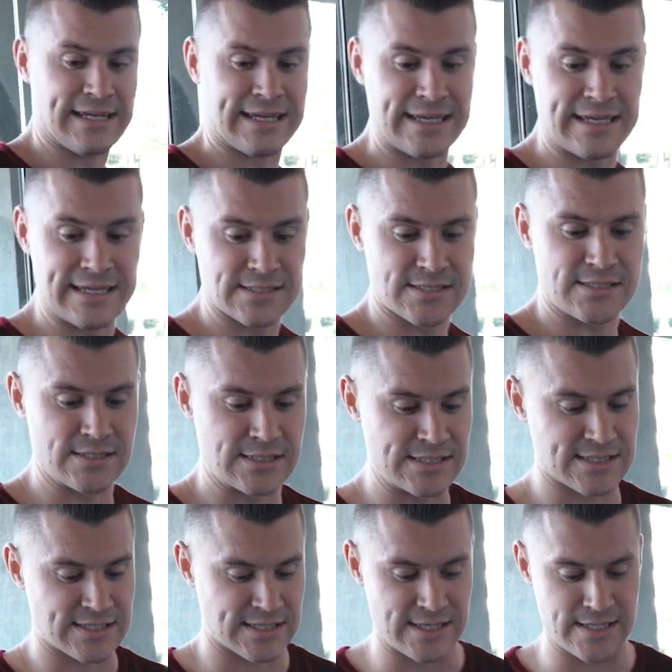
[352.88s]
keys.
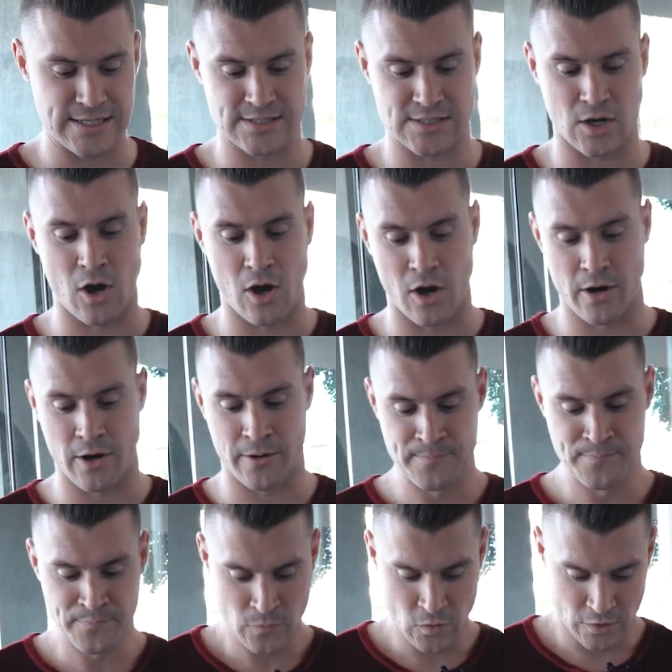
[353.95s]
These keys are
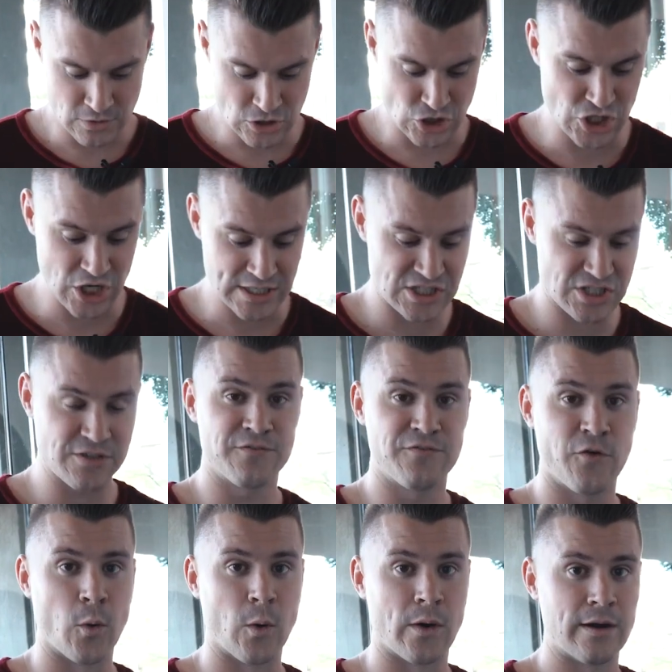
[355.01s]
just
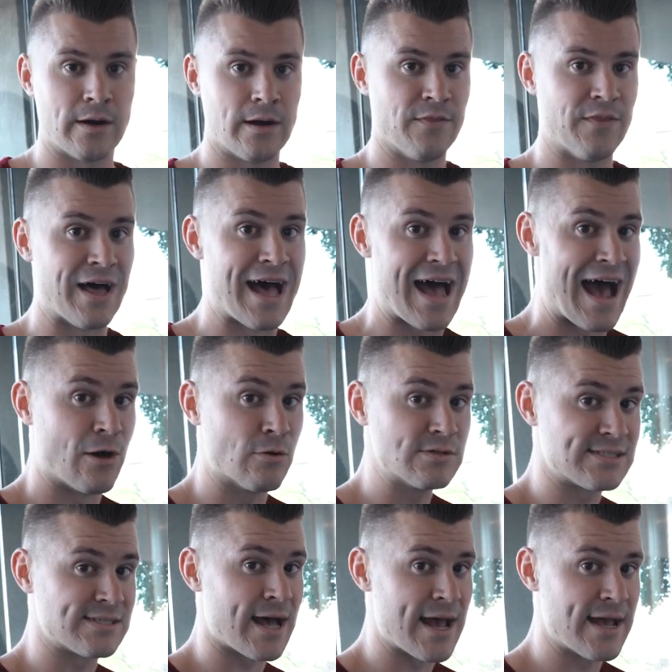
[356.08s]
for the
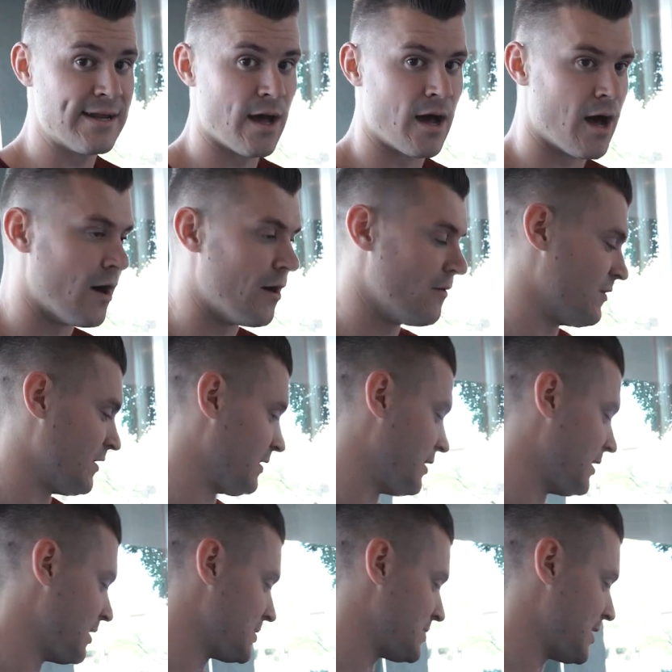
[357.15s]
outside of
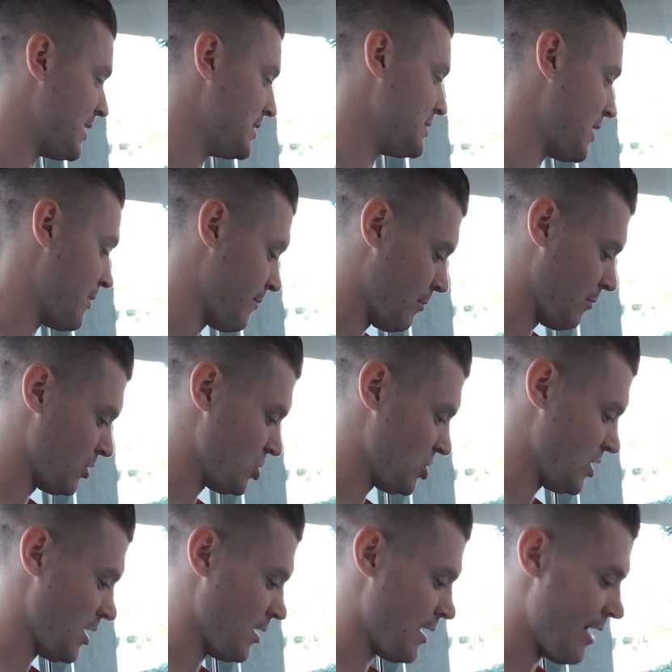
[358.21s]
this ATM
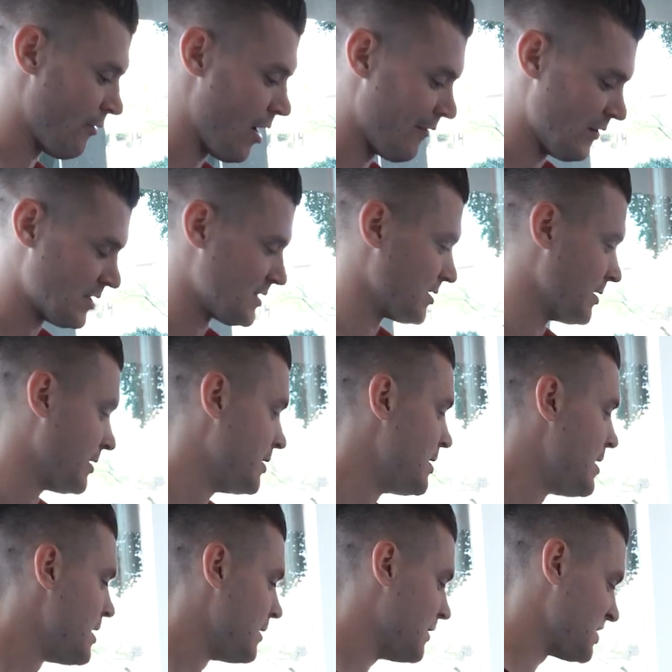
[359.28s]
machine. Now, obviously,
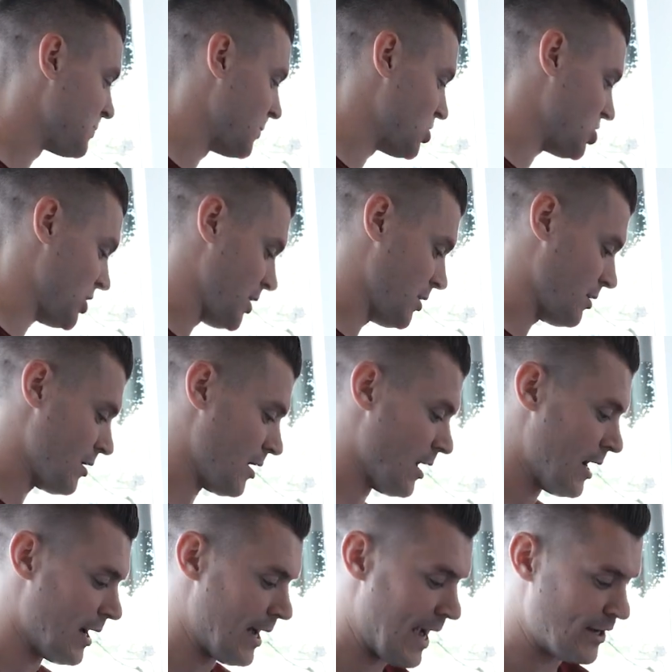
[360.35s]
this machine,
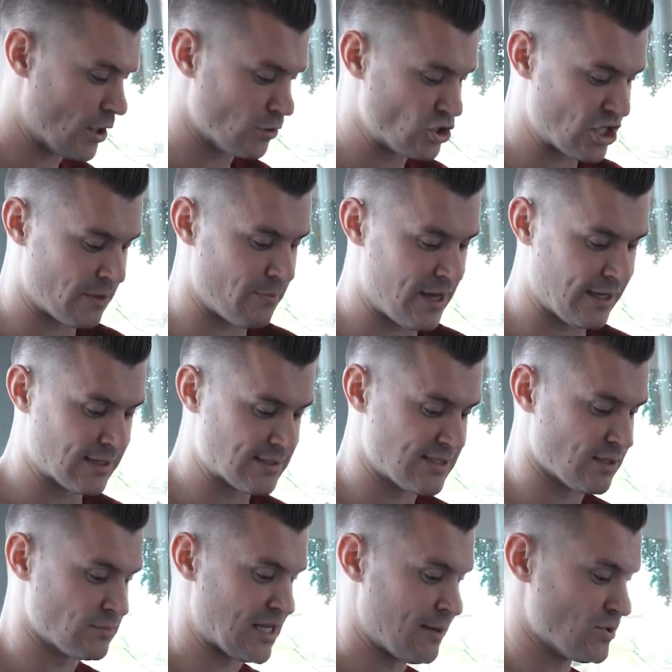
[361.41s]
I know Gen Megas
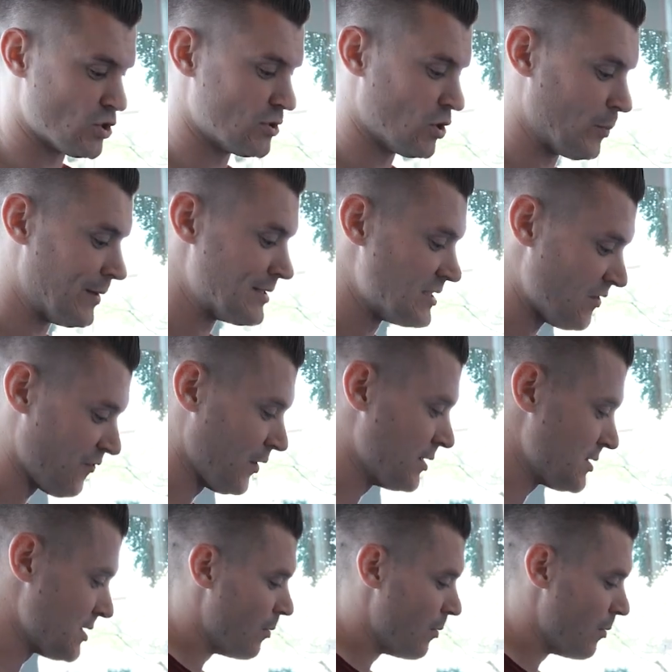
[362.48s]
sometimes are a little bit different,